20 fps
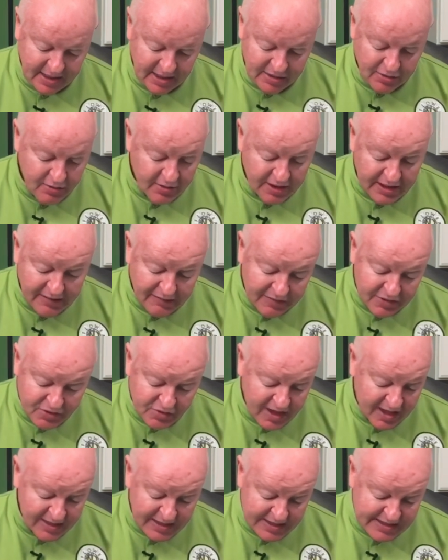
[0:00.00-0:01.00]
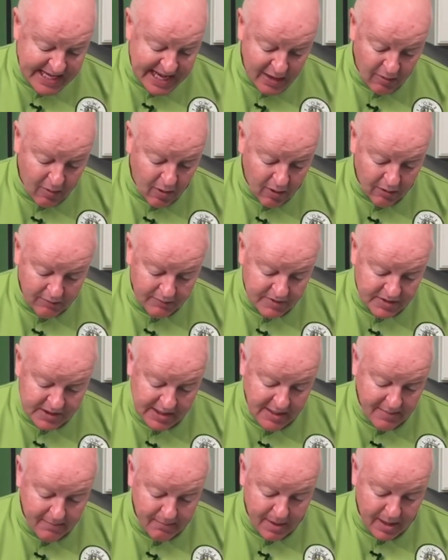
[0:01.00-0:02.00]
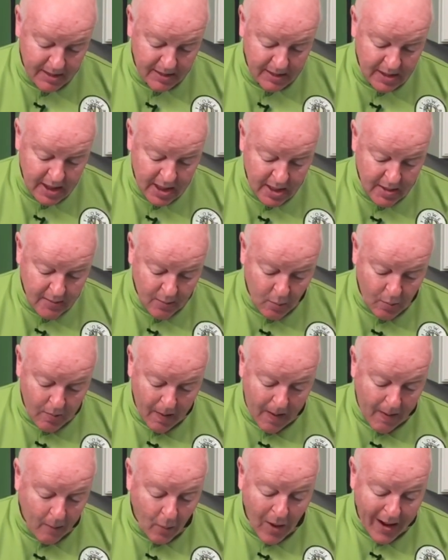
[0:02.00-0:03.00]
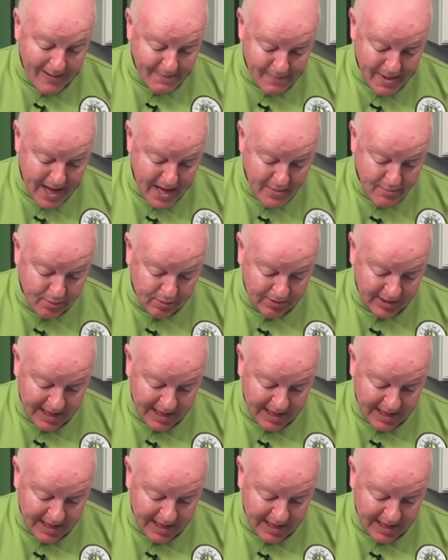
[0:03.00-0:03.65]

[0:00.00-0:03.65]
You could even try this out on some white paper.